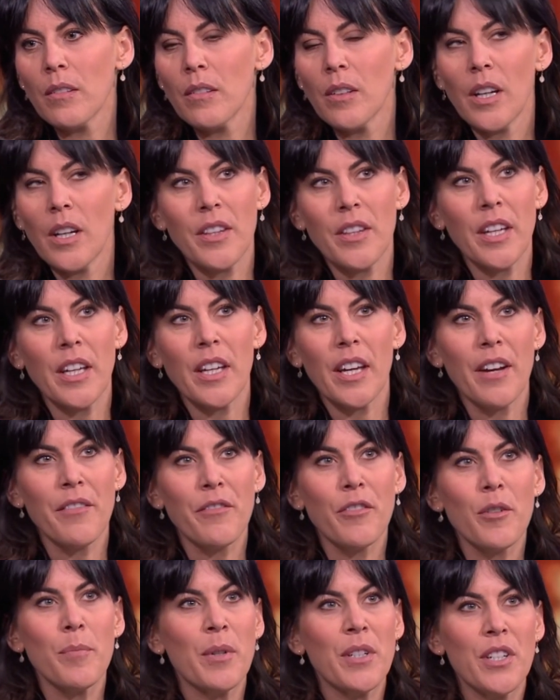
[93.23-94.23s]
I think
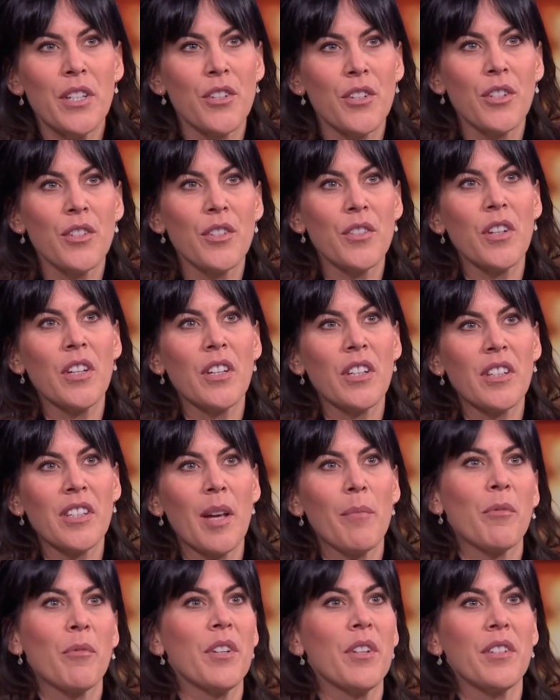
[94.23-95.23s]
everybody should
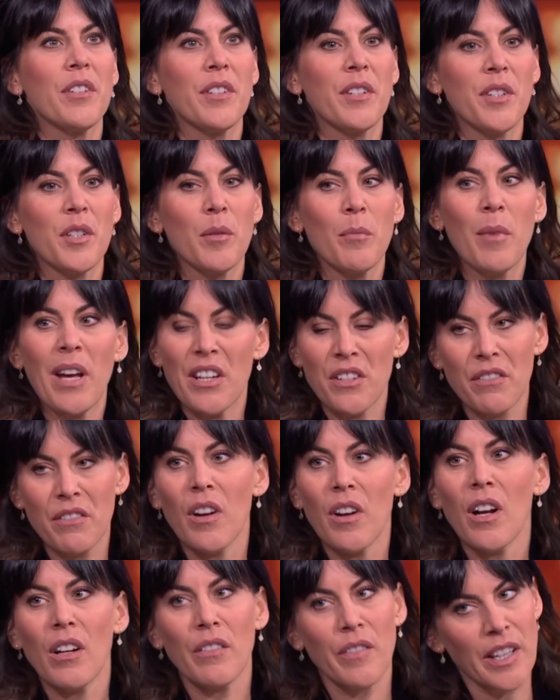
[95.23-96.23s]
accept criticism and
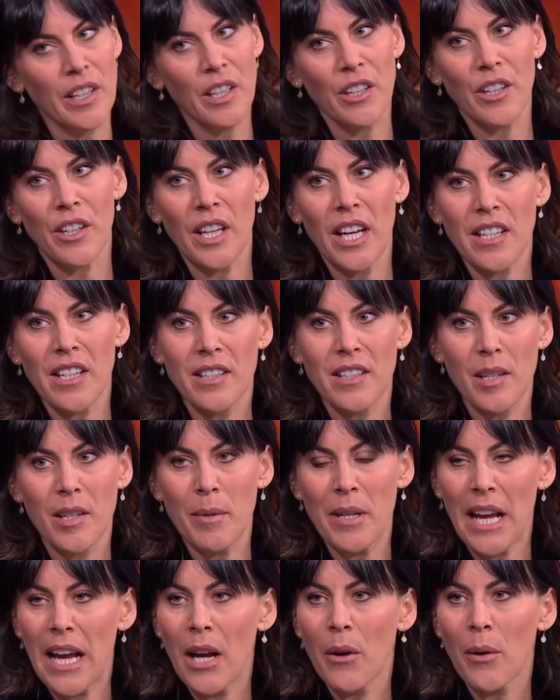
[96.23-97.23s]
evolve and learn lessons. I
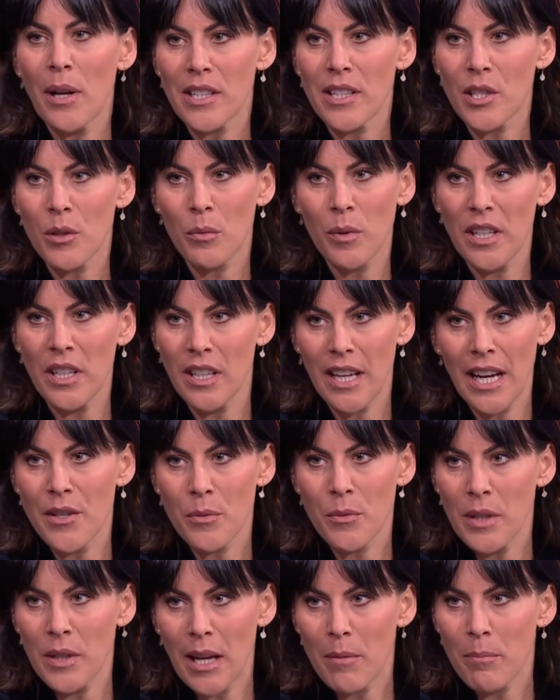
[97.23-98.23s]
mean, how
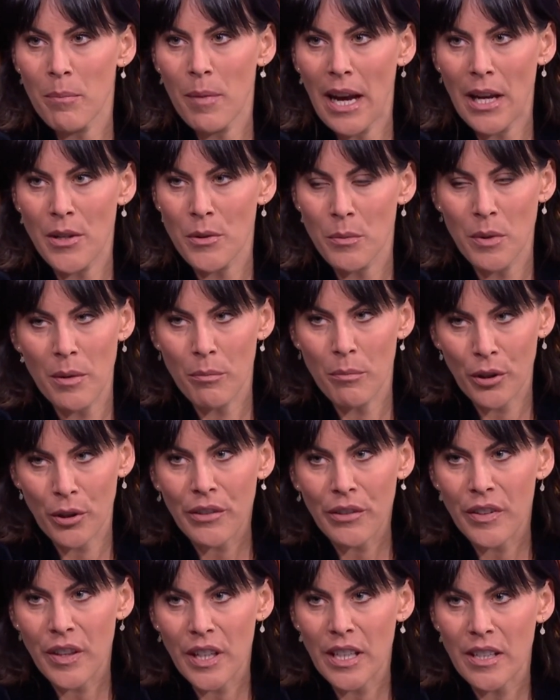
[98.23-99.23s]
do we
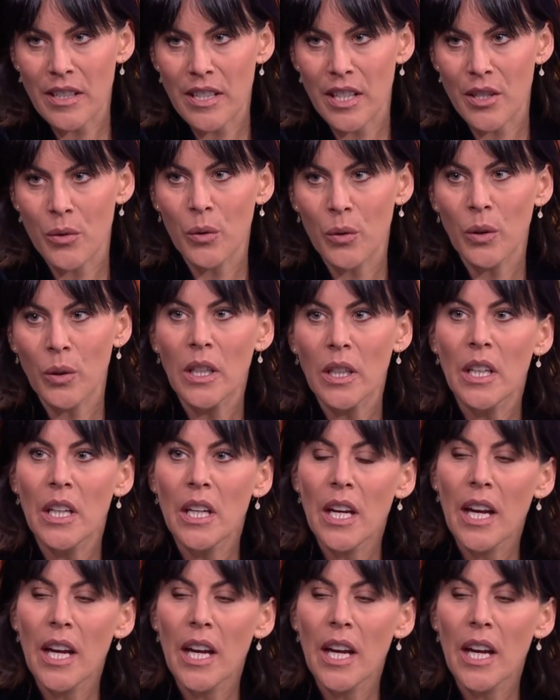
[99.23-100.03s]
improve things at all?